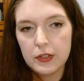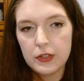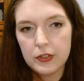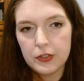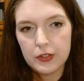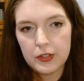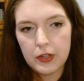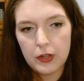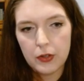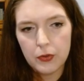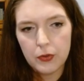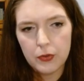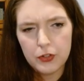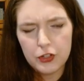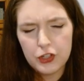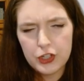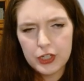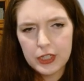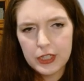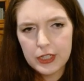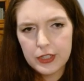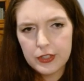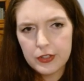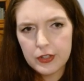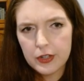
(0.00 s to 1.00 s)
So
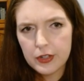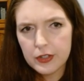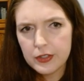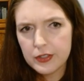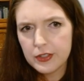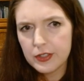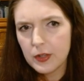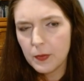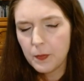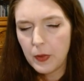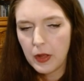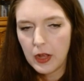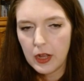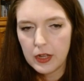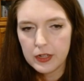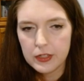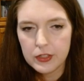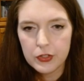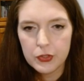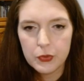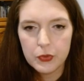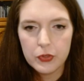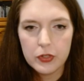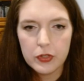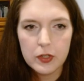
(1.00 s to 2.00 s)
she starts a pawn
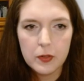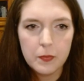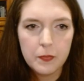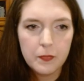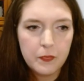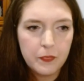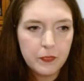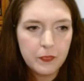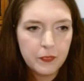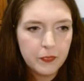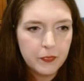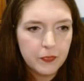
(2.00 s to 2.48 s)
storm.